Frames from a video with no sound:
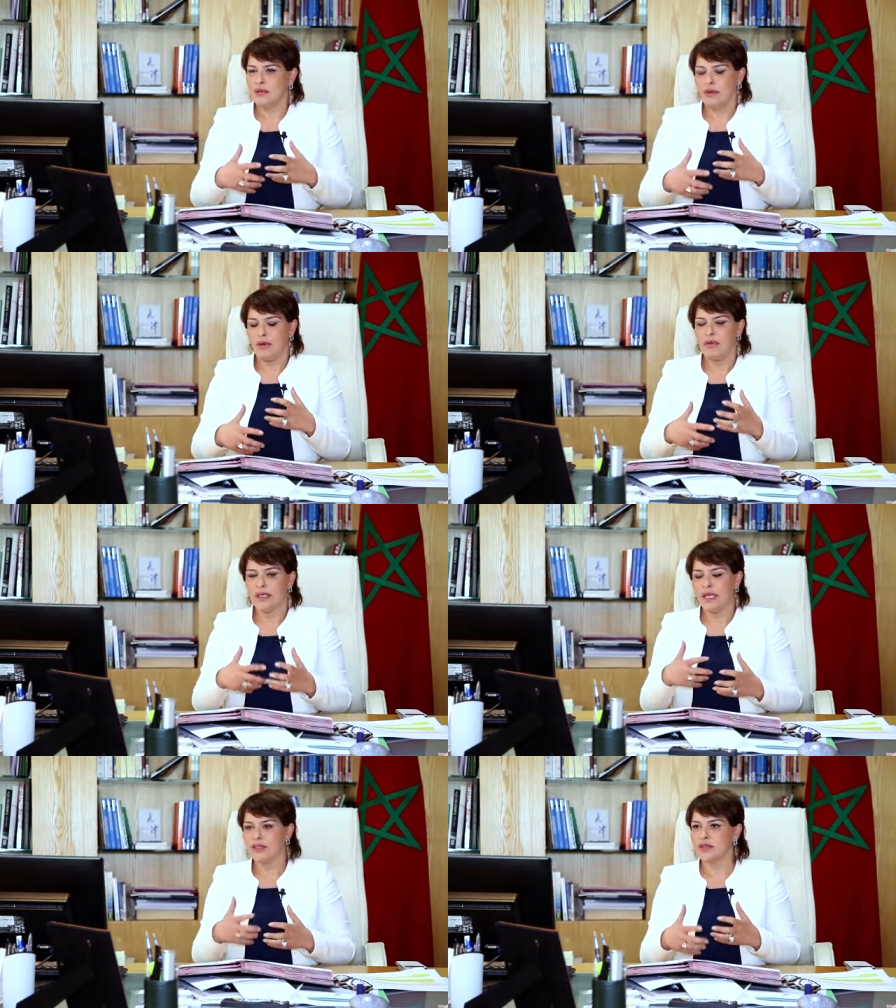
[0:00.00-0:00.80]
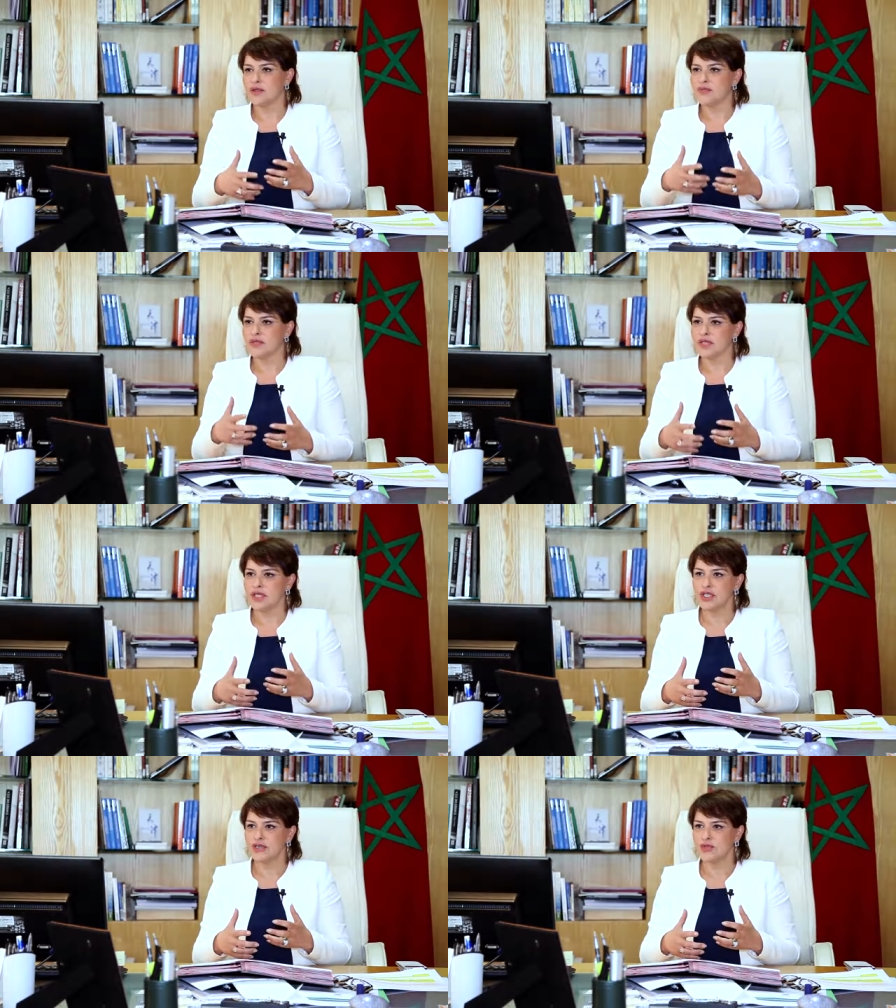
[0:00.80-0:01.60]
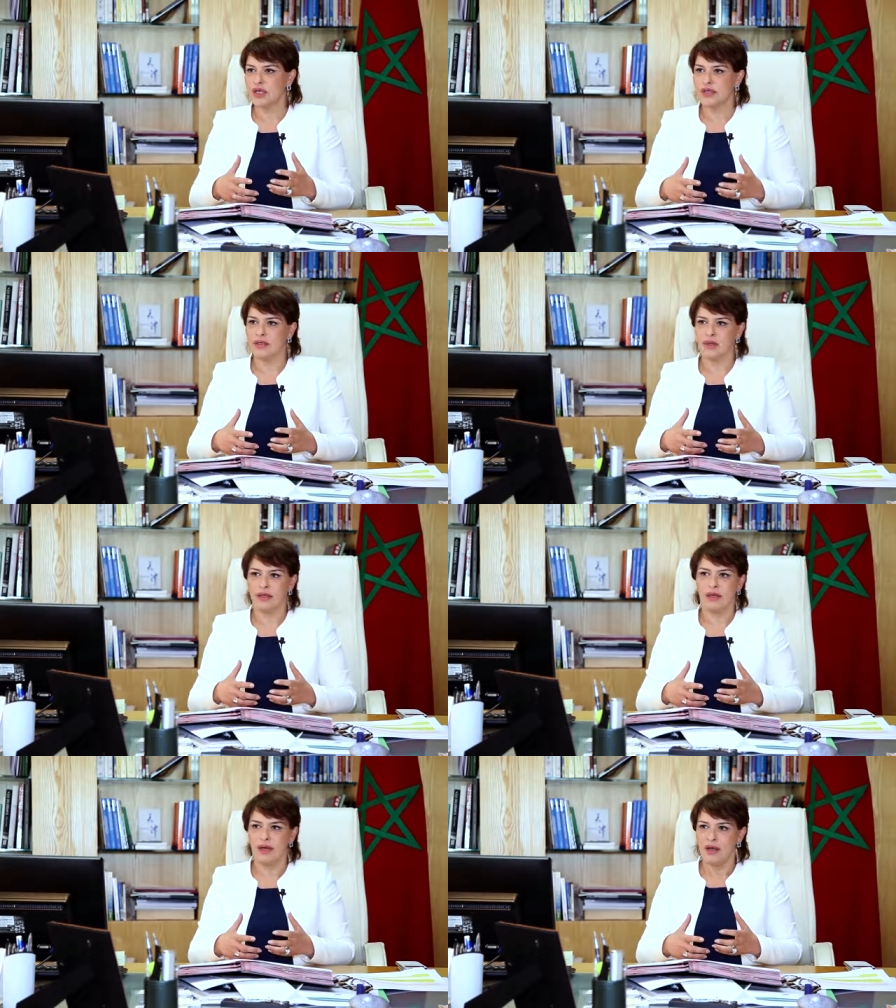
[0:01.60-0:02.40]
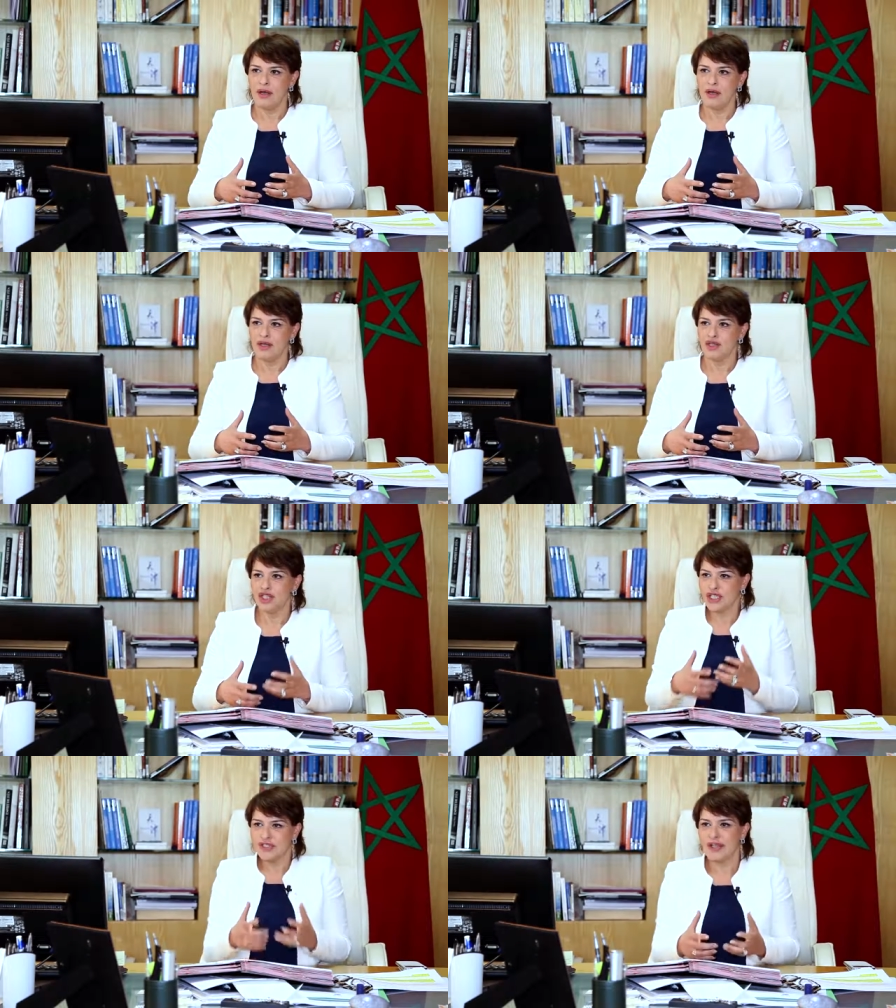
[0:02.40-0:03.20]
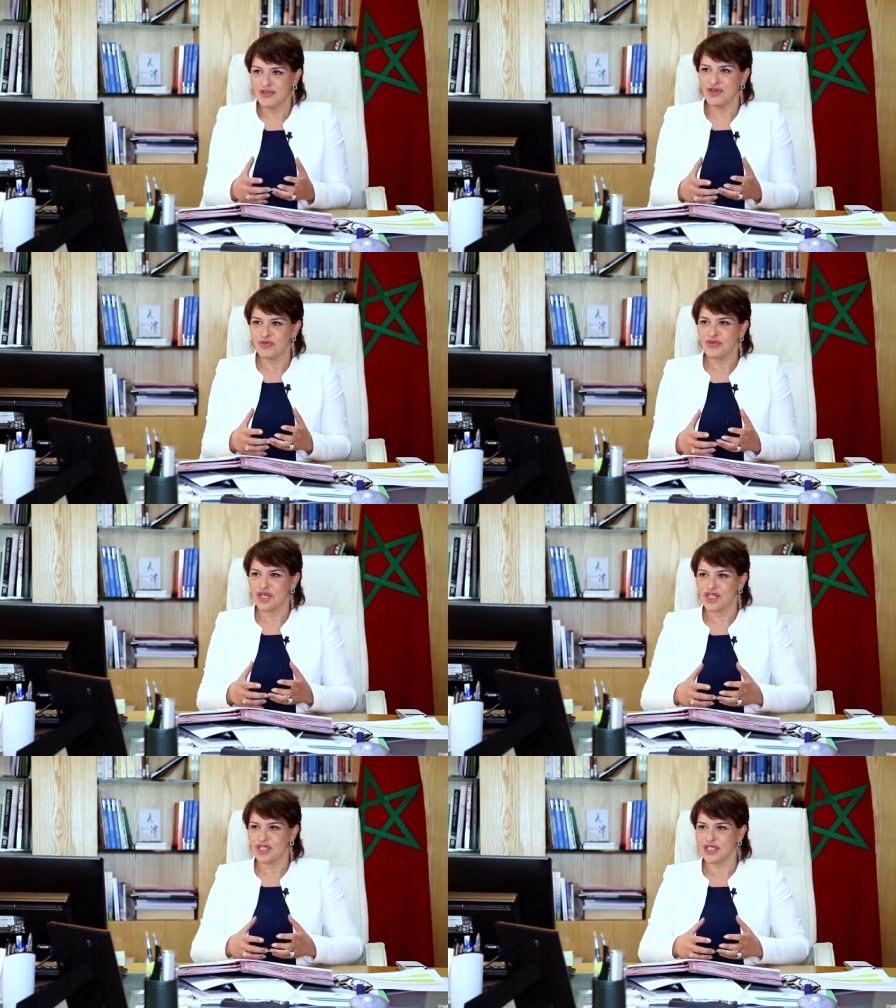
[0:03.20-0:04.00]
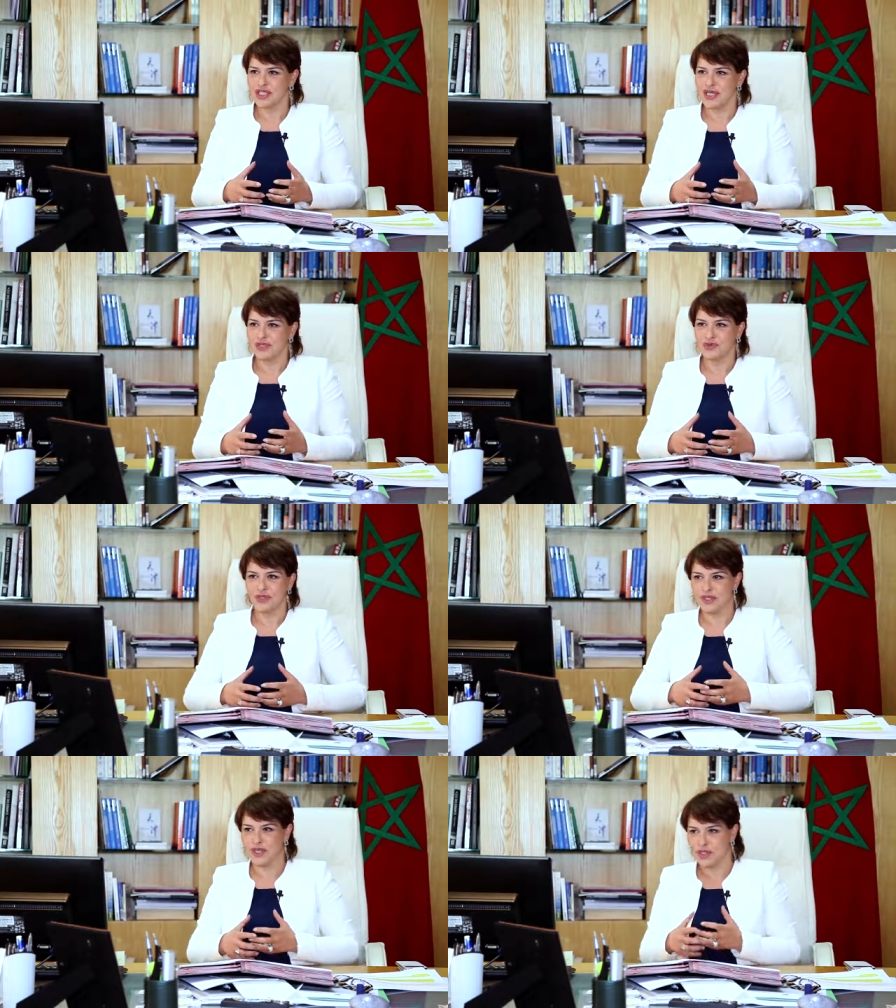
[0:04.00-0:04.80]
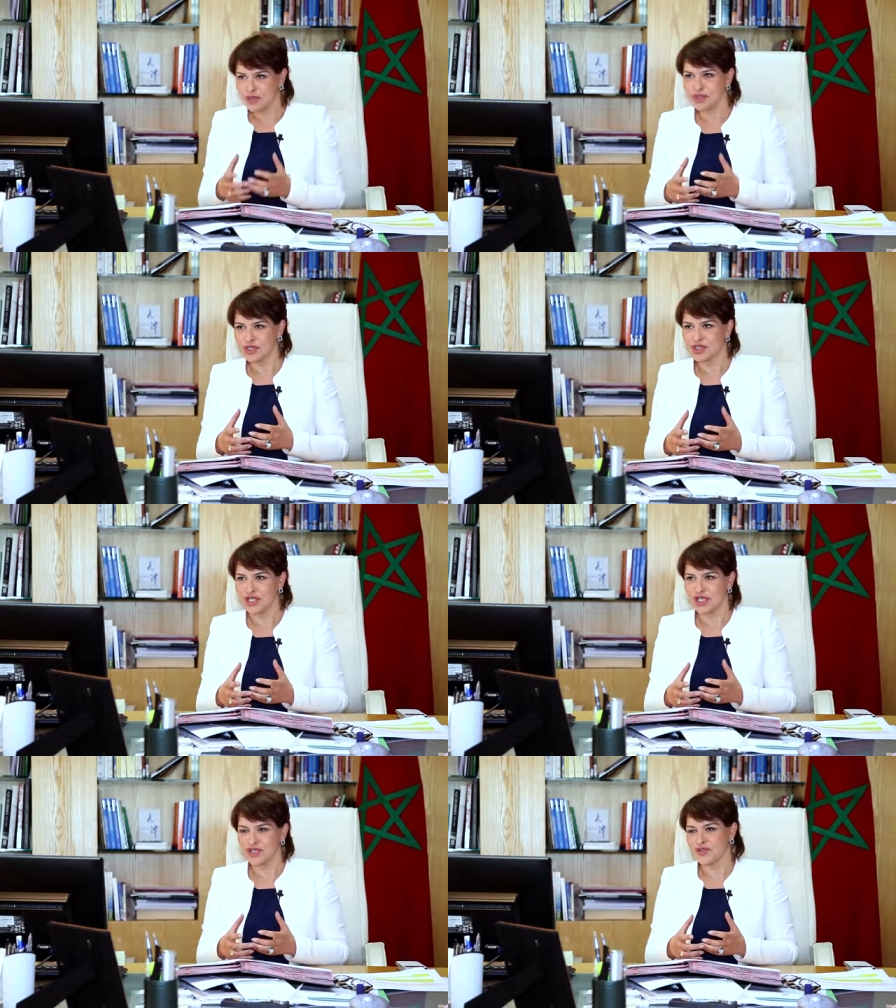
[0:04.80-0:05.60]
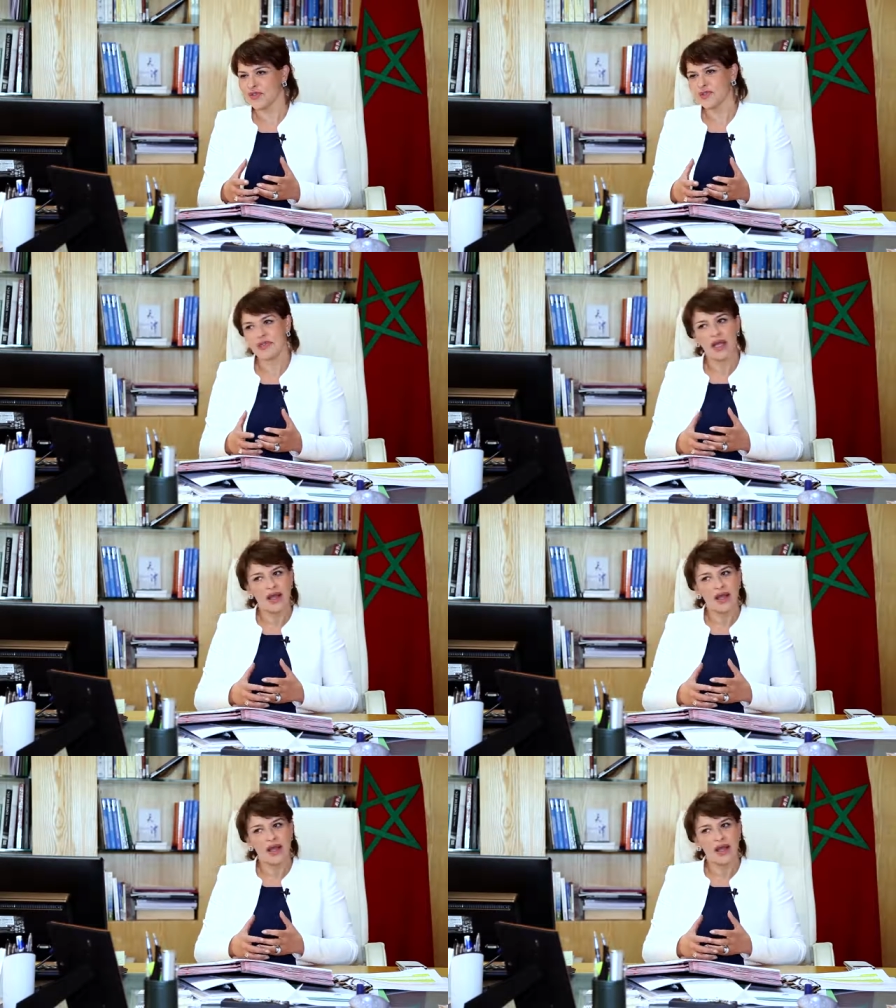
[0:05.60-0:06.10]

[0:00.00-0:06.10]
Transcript: only under operation when she is under pressure and with the huge challenges.